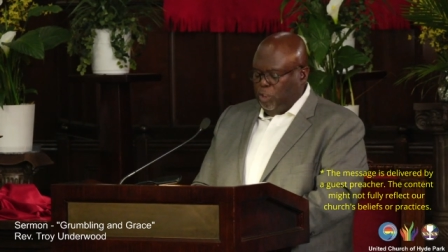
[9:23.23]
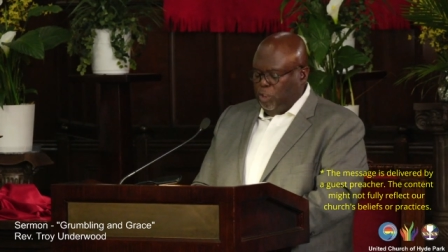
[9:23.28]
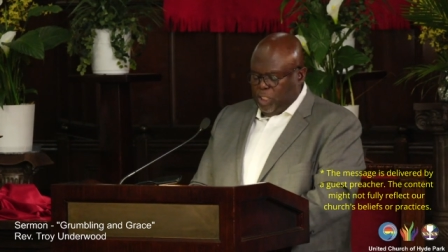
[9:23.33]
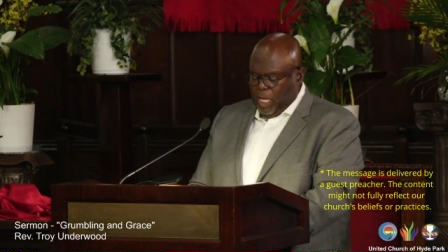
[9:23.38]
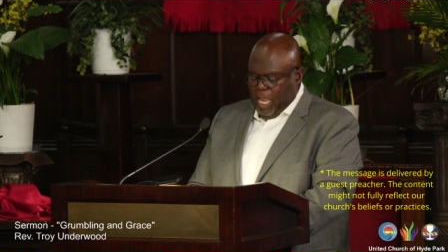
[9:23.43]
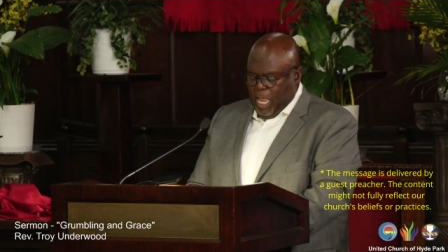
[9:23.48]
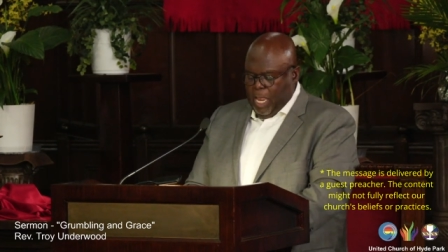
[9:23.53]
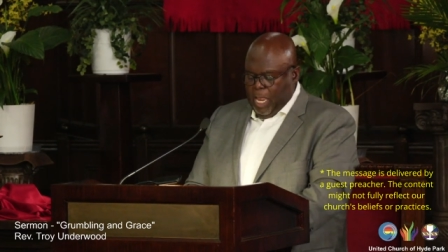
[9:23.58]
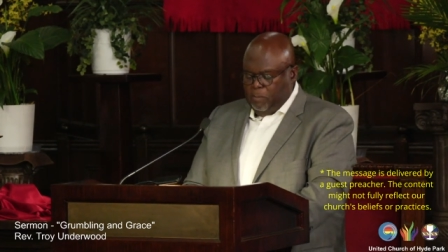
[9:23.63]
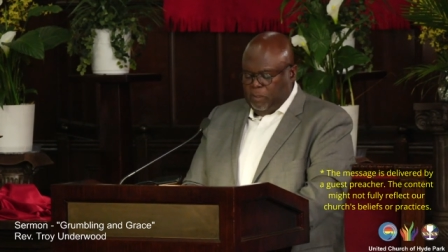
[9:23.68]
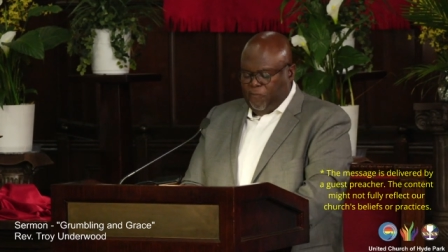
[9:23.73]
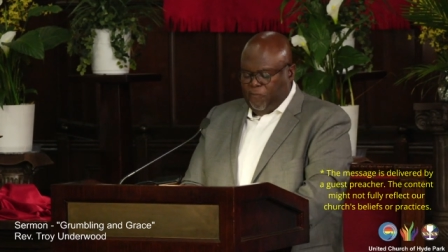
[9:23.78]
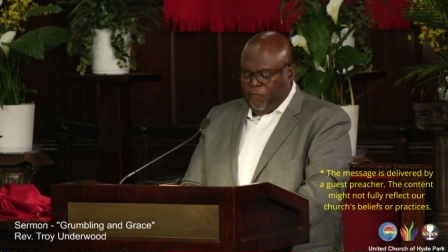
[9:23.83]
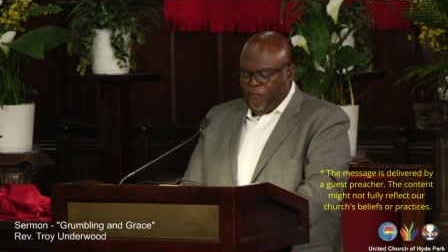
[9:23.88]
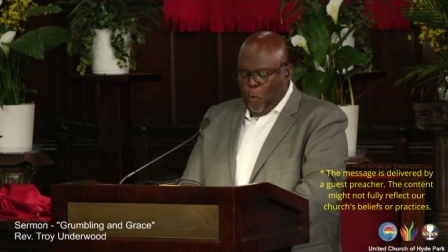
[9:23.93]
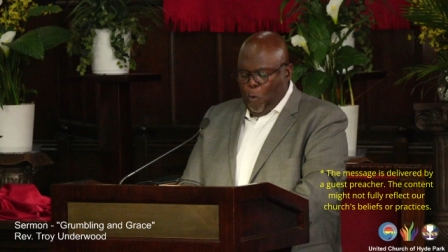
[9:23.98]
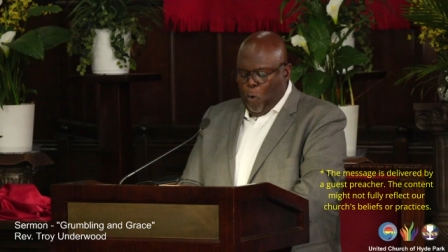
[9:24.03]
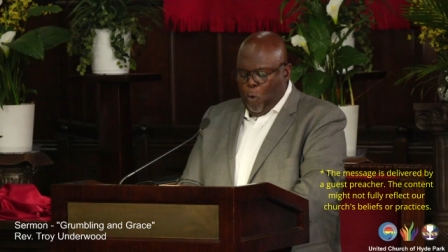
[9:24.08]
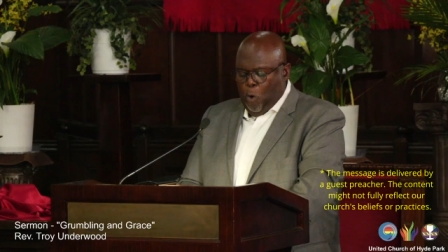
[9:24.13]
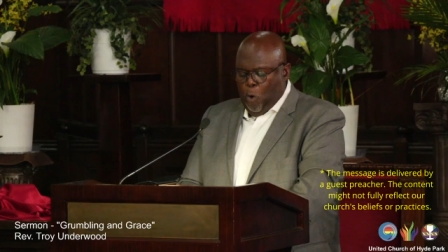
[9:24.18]
James
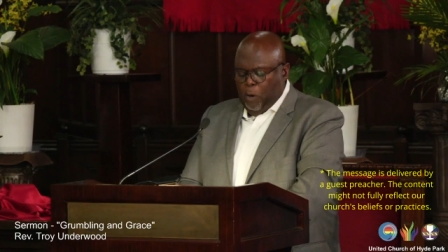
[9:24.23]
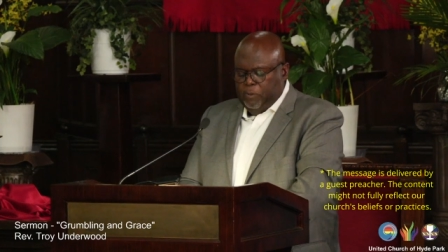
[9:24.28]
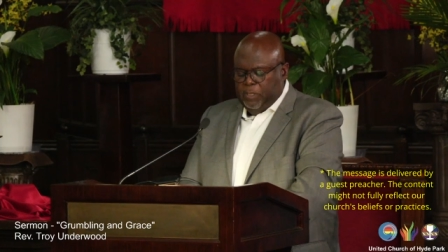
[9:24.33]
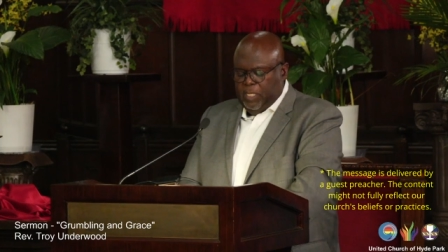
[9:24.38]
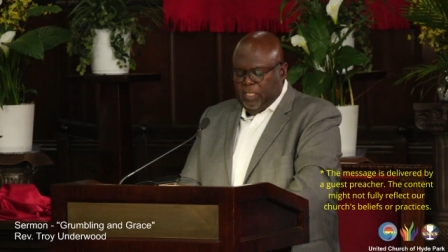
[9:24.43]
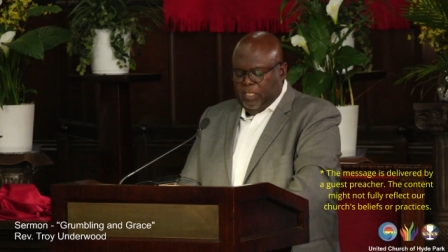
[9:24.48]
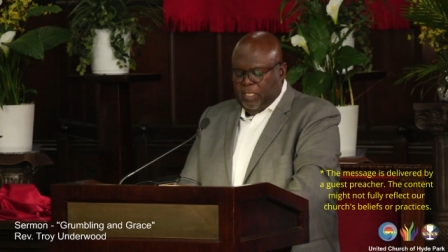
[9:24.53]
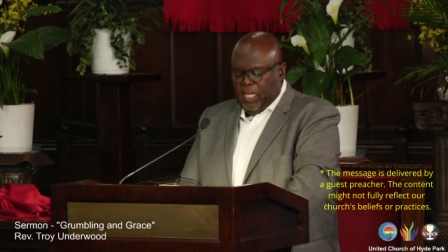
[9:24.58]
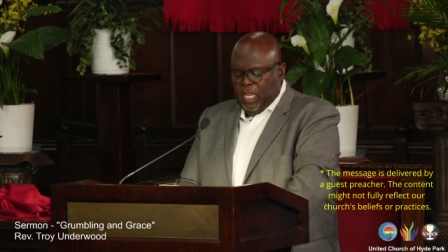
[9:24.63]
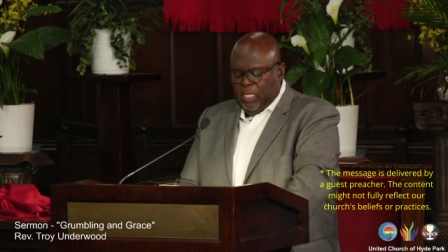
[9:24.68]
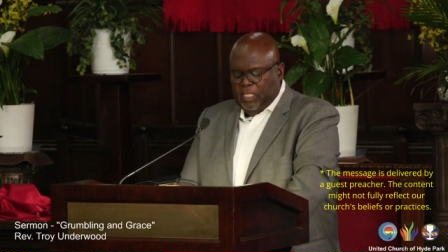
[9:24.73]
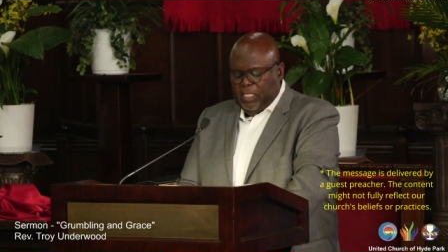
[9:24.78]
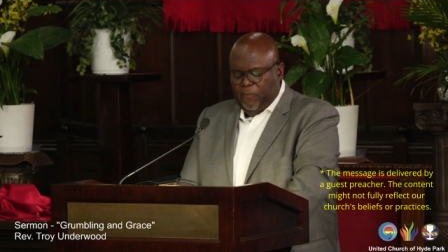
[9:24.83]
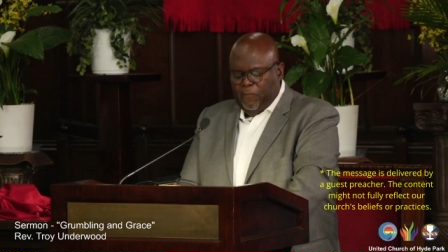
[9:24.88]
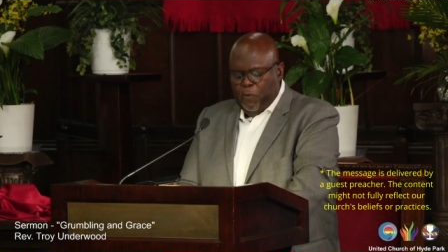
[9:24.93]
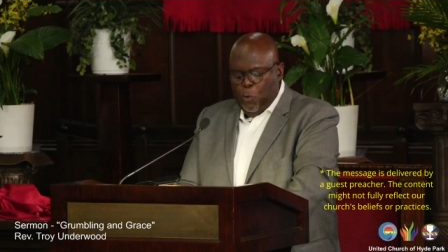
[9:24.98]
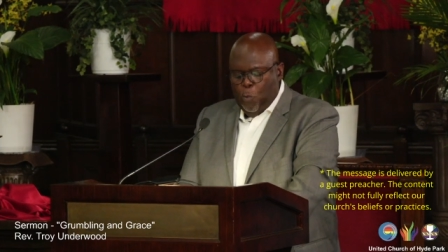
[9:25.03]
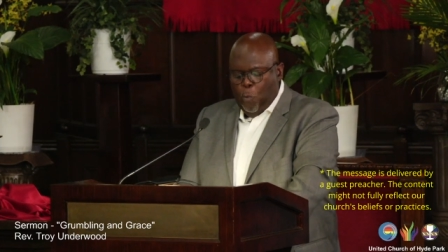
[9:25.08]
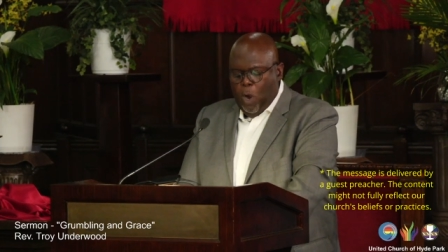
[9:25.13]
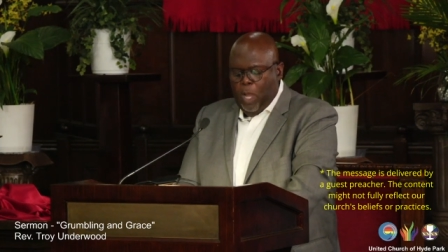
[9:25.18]
Forbes, he says, if
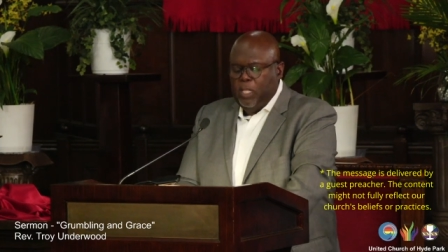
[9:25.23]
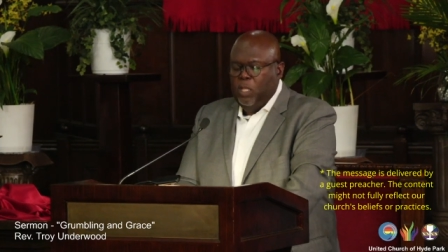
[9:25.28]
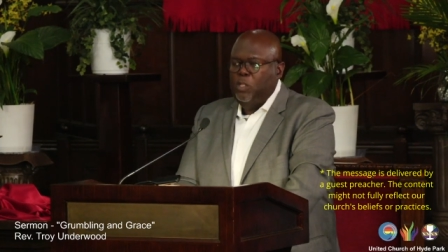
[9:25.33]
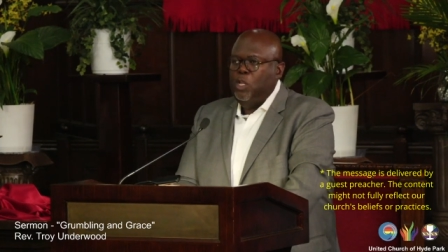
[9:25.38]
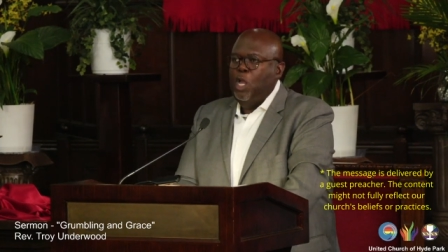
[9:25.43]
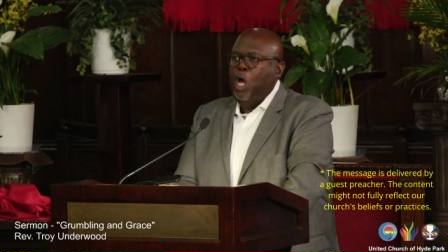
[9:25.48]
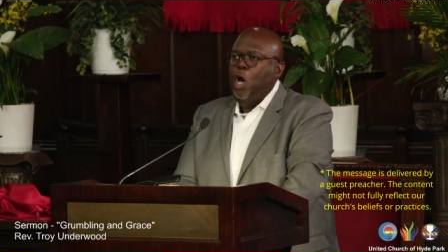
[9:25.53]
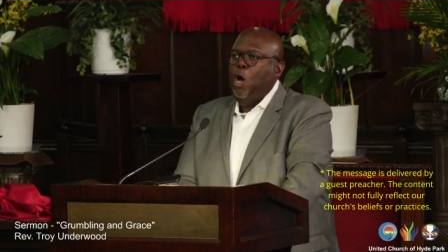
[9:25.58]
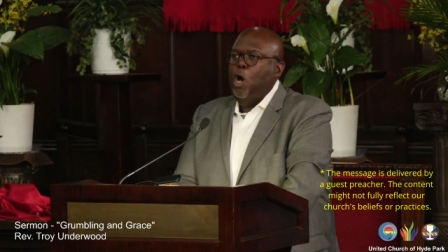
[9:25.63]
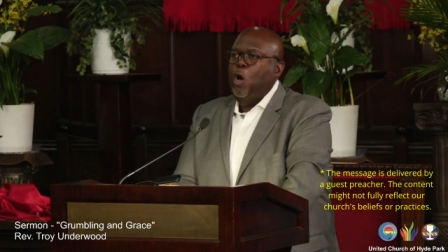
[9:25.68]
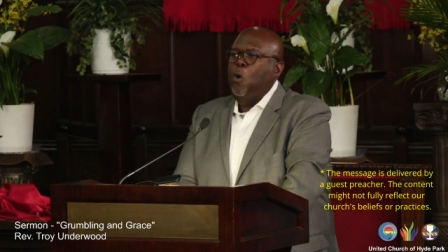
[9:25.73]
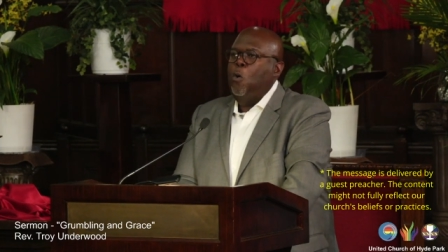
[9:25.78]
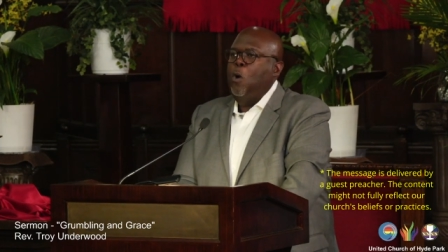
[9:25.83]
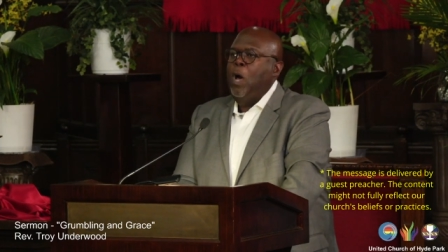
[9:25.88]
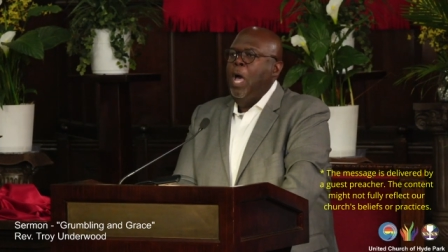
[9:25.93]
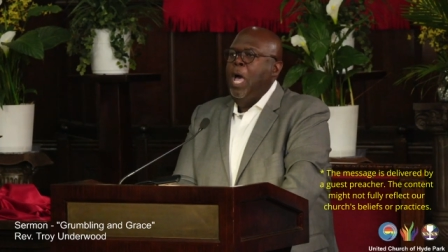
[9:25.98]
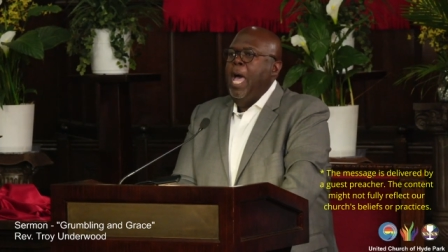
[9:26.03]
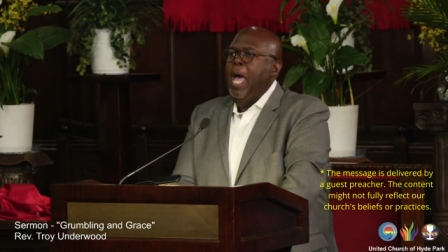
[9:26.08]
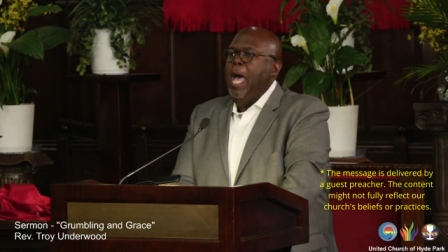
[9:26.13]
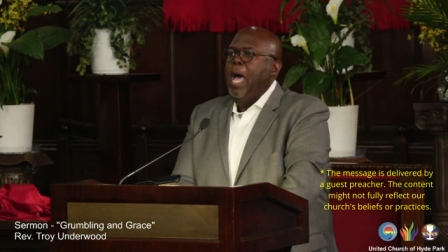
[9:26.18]
you want to know
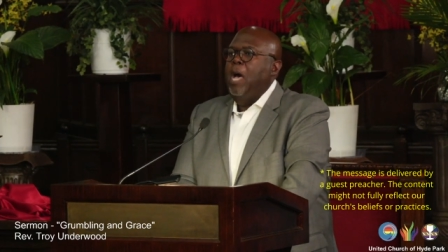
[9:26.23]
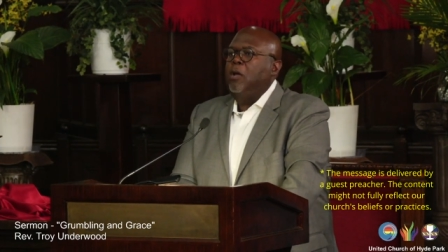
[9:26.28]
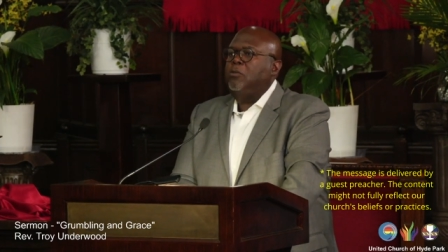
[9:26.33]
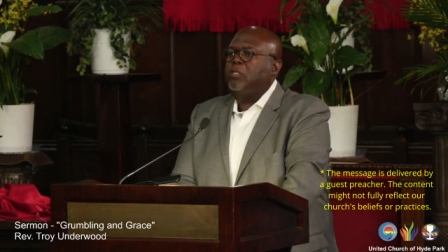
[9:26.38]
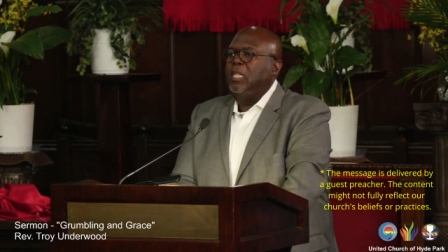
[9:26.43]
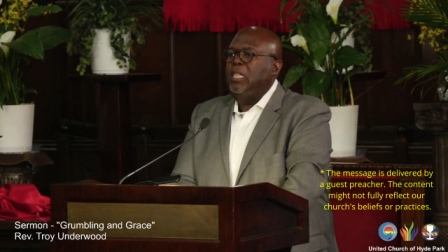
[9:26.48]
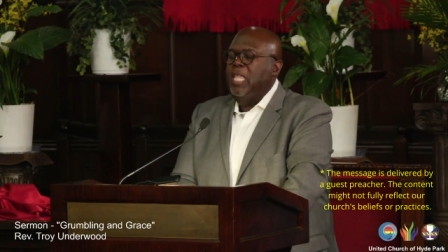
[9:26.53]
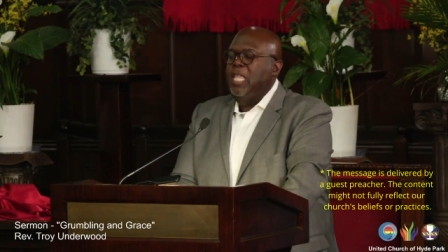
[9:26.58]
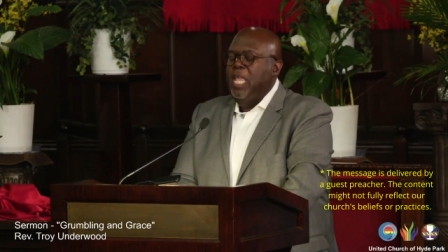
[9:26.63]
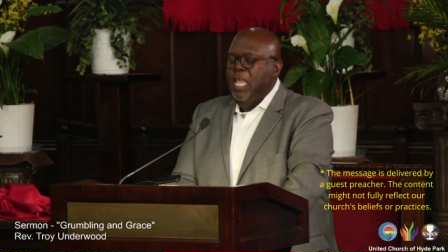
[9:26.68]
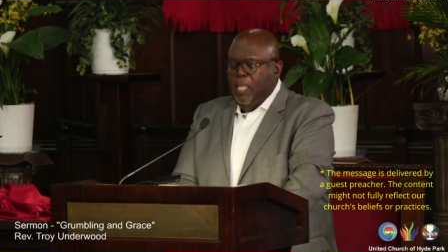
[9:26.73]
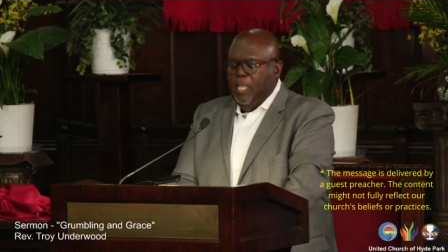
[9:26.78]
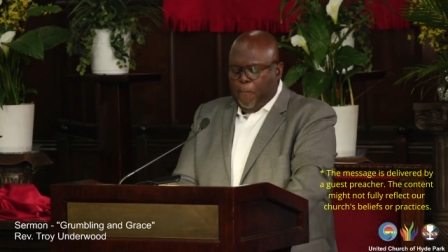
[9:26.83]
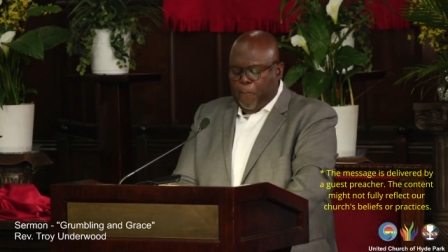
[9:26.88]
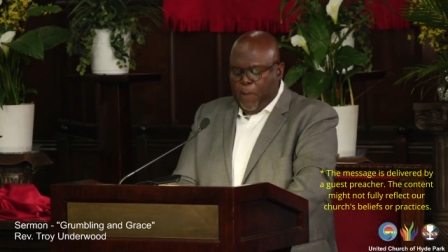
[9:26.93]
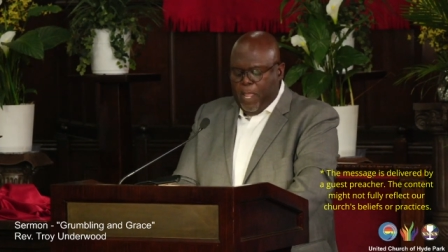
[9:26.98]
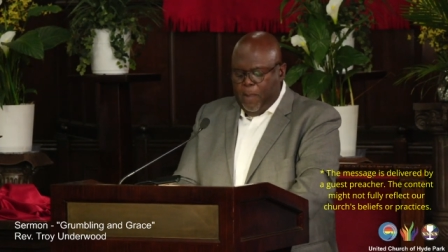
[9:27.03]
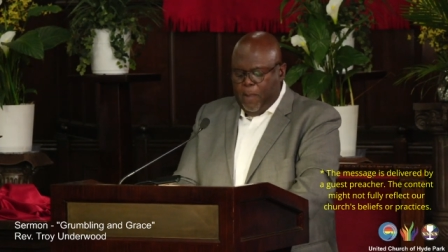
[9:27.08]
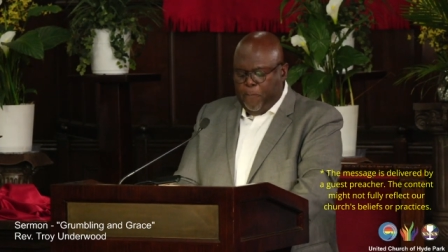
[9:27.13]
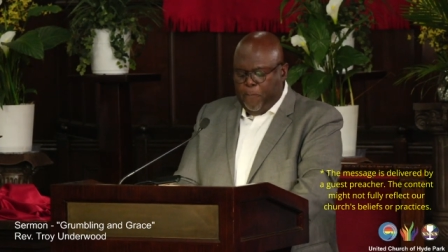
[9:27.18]
how to lead a
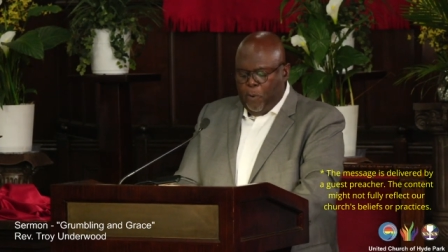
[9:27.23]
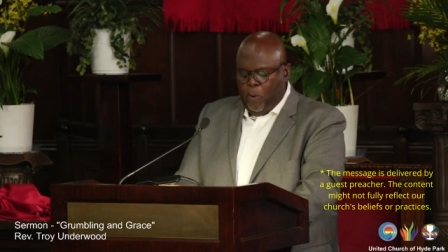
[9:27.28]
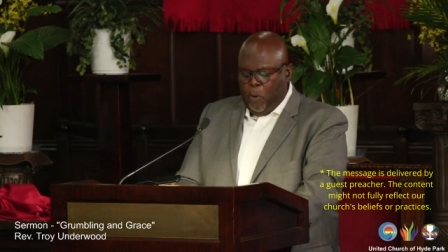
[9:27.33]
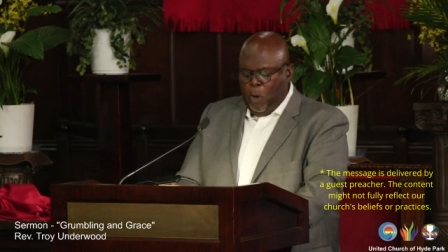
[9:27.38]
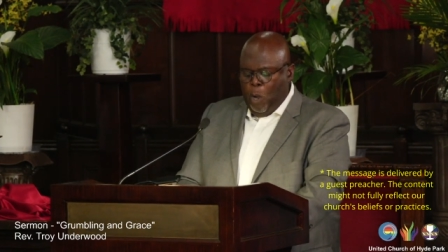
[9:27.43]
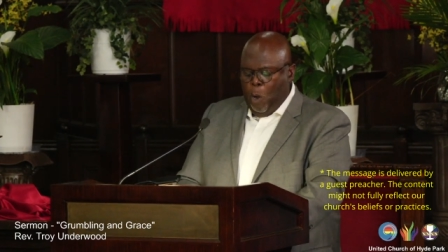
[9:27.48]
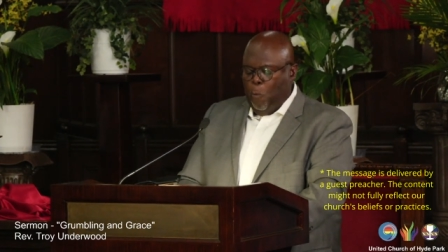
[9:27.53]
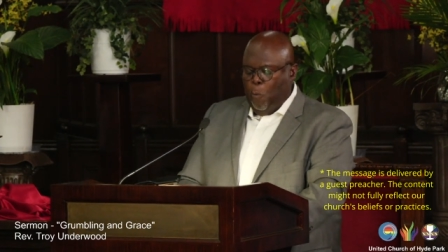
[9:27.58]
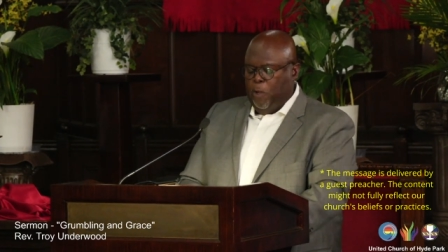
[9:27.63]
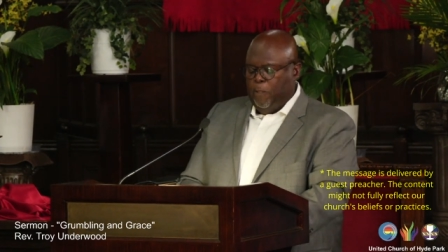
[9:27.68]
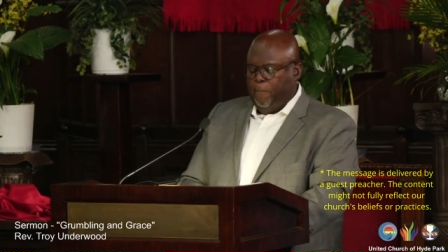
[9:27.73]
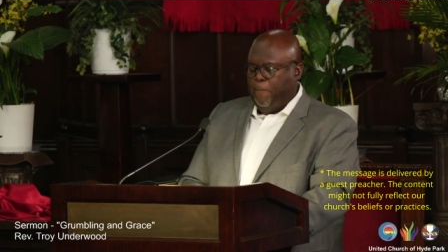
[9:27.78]
people with